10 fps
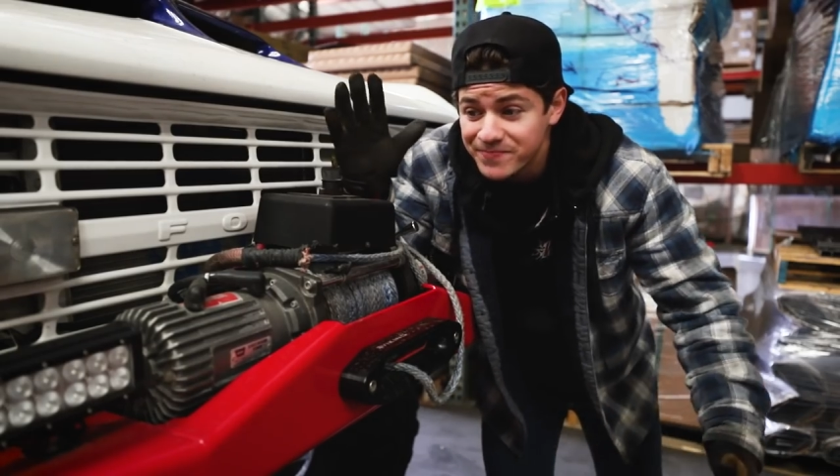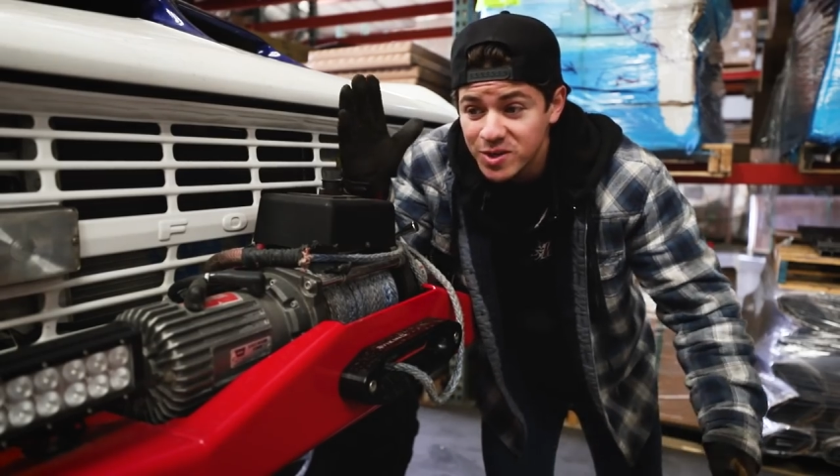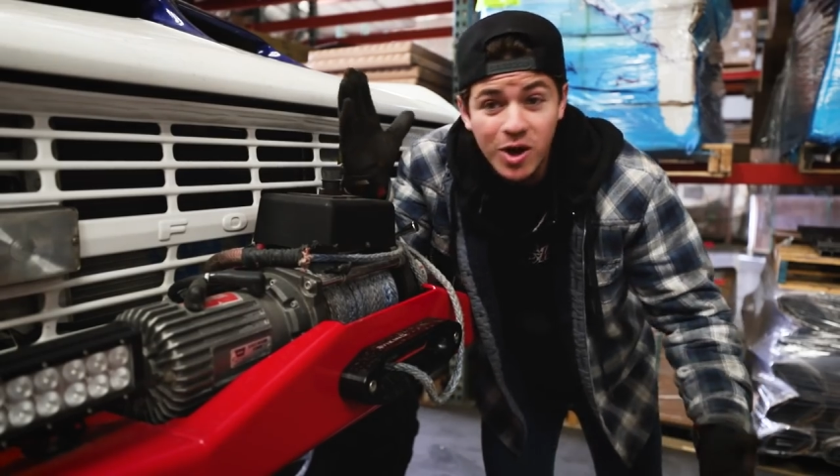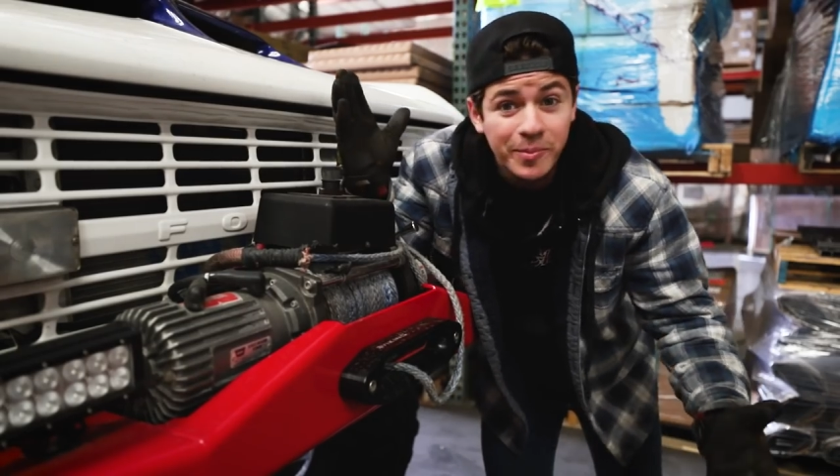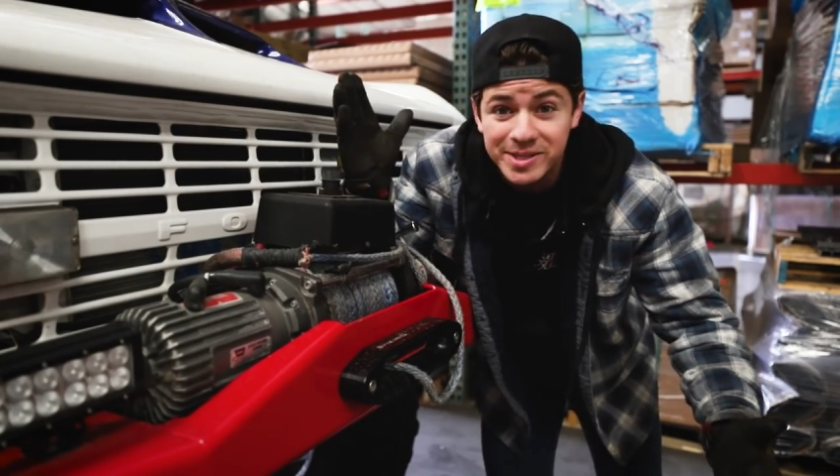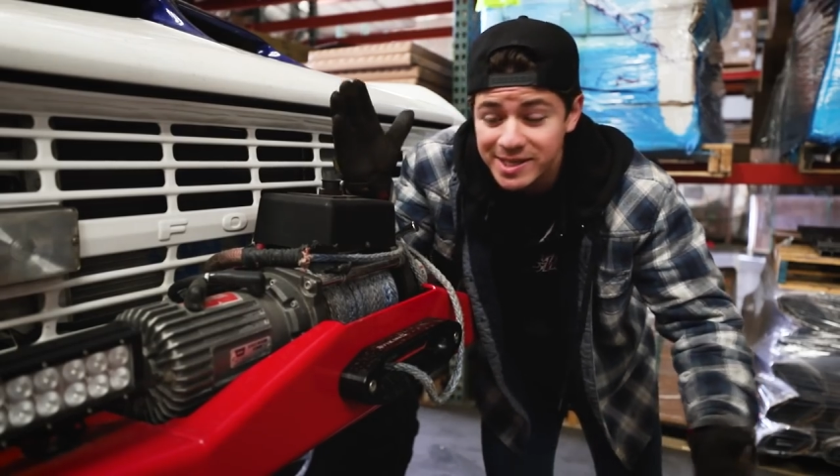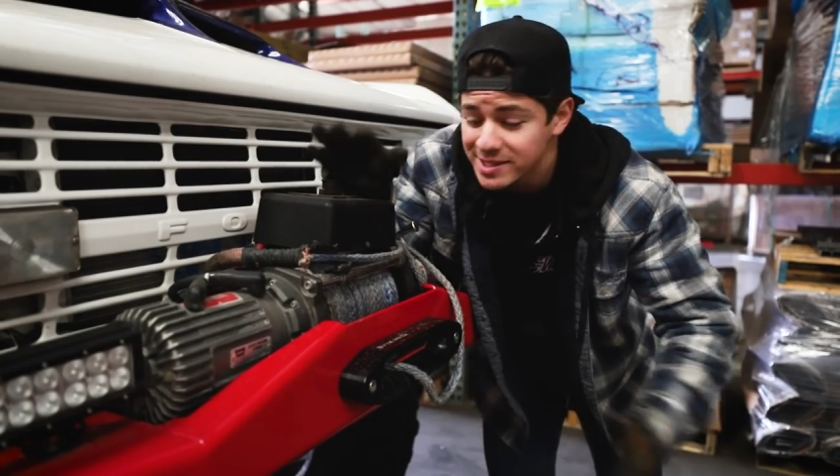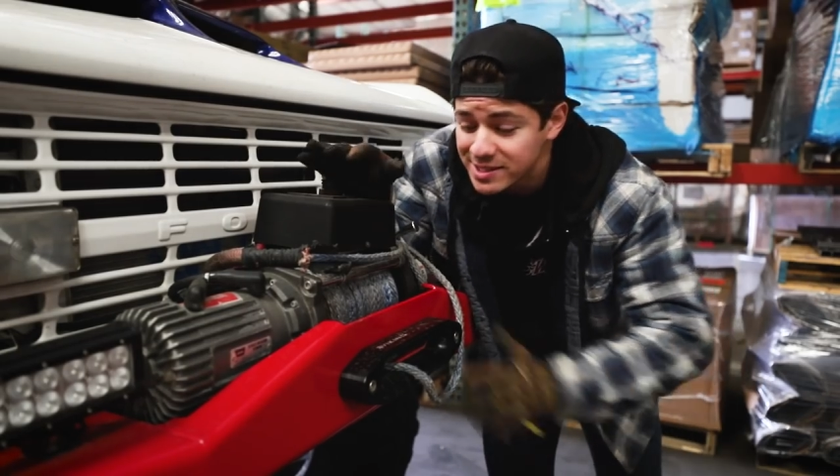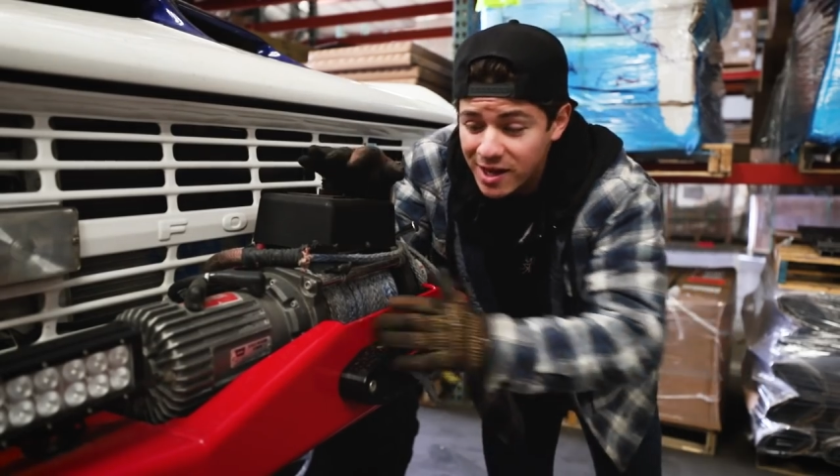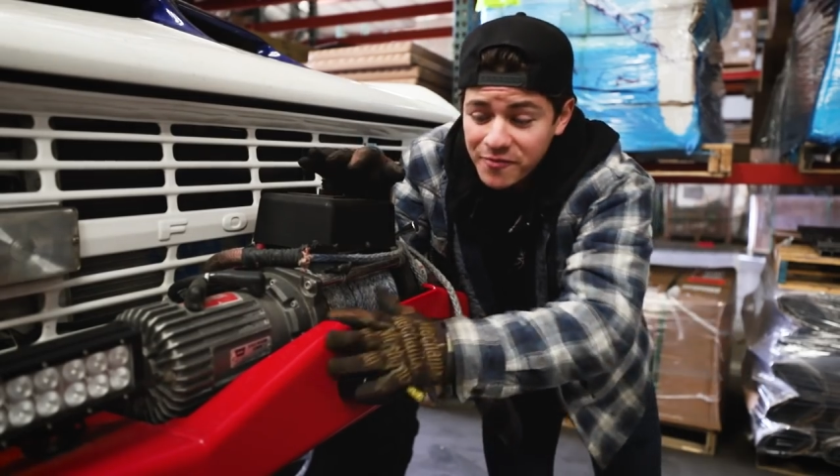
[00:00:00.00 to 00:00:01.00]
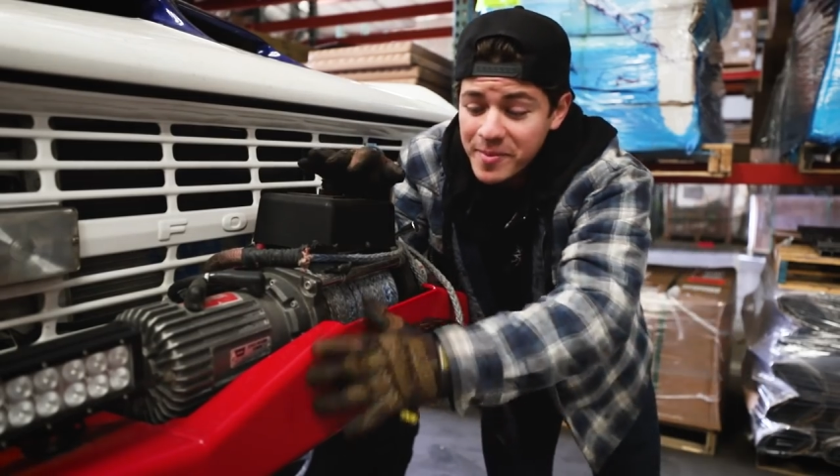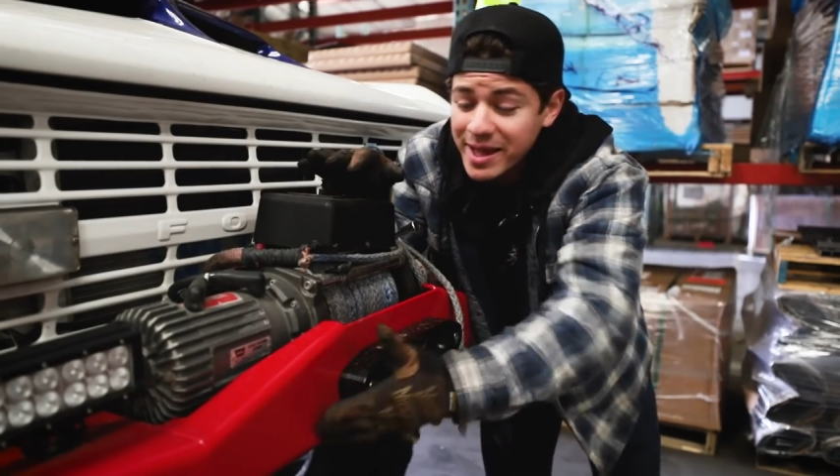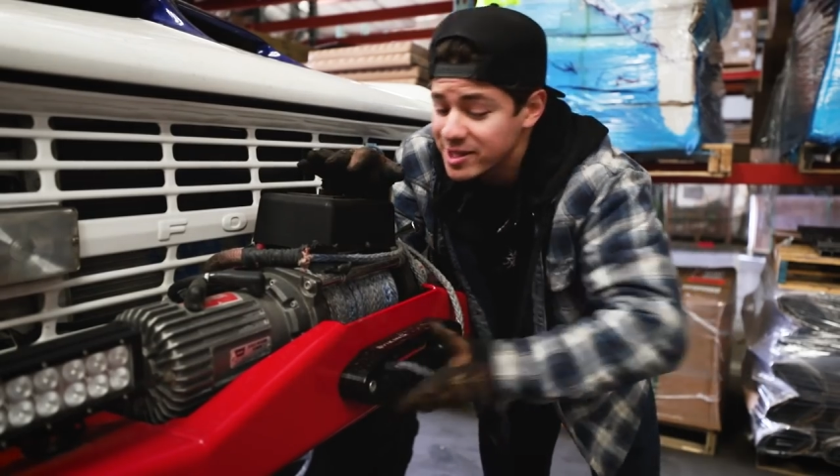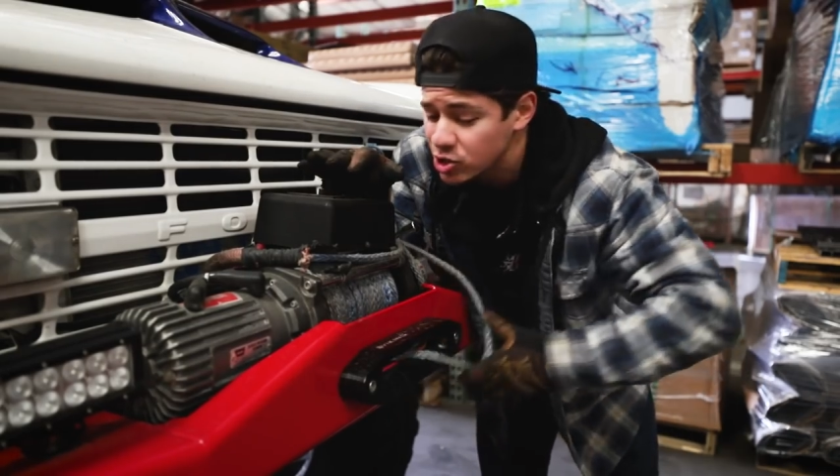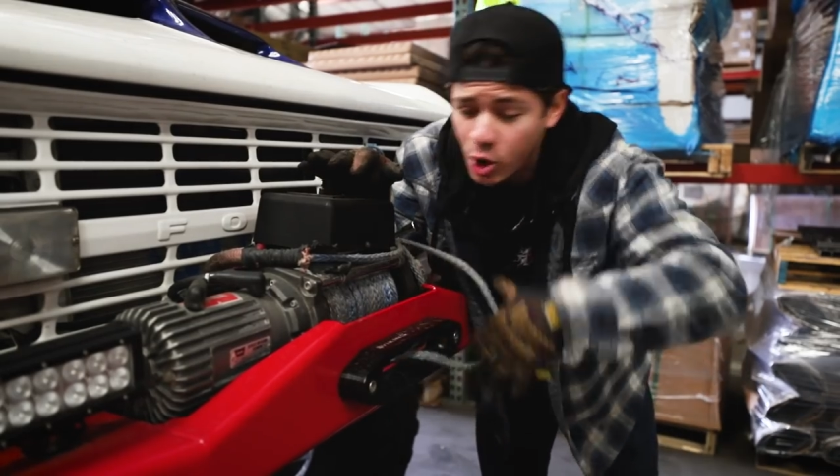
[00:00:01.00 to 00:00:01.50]
Common sense stuff,
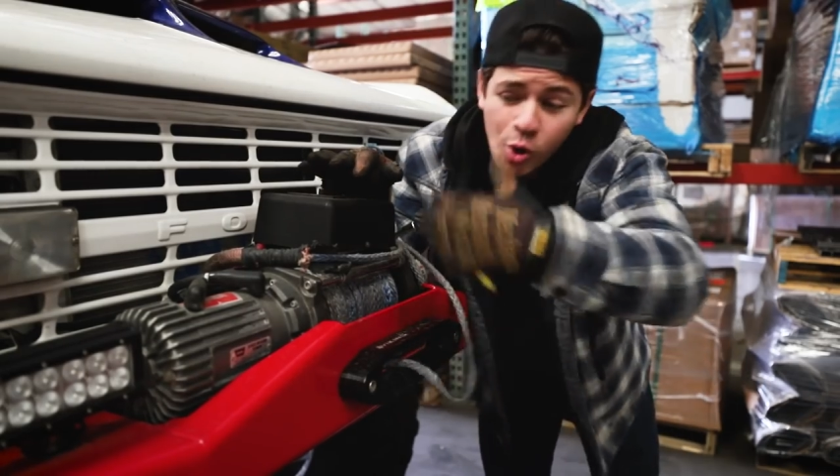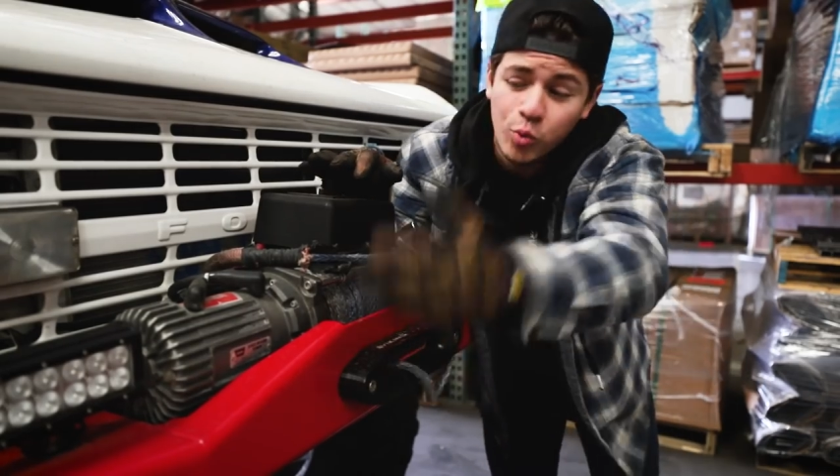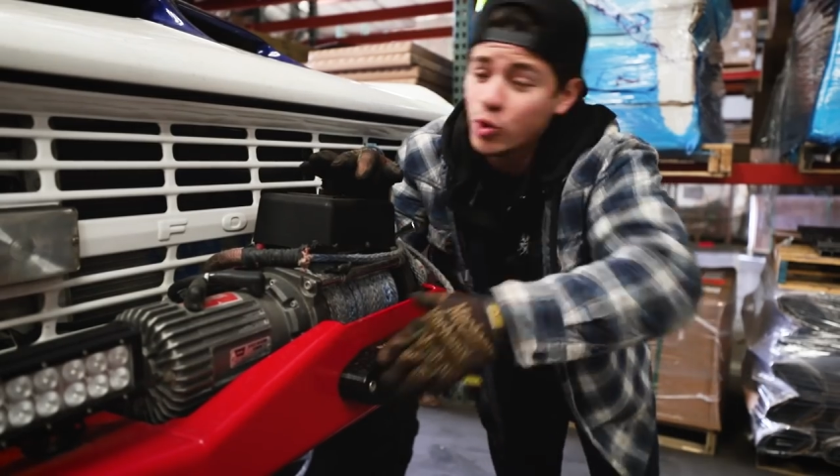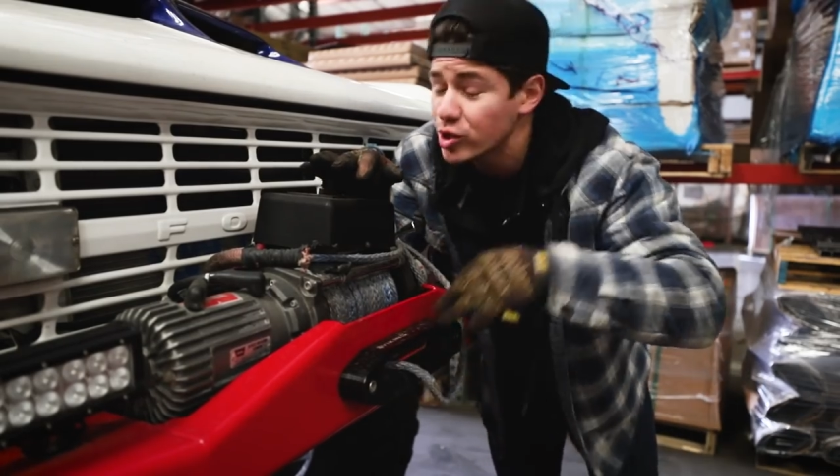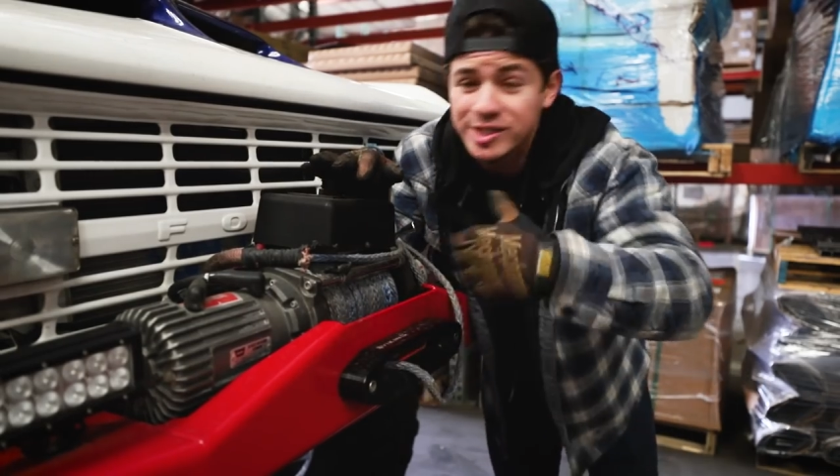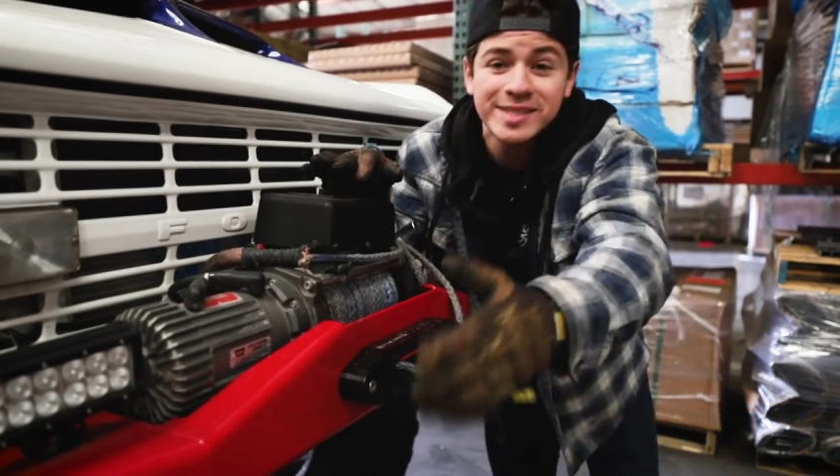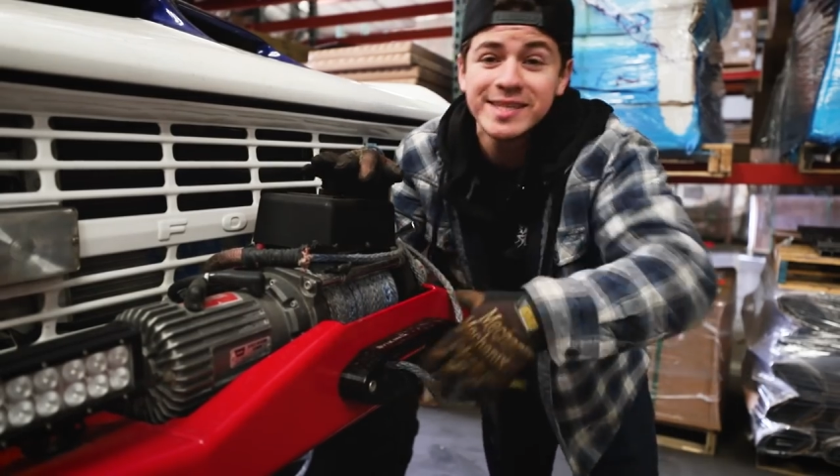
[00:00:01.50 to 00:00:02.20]
man. This all works